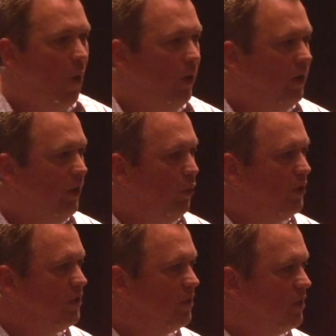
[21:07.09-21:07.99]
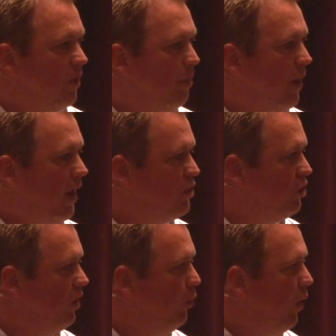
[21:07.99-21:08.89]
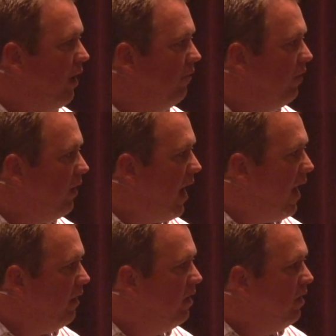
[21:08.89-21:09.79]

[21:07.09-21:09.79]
we can do is patiently wait for God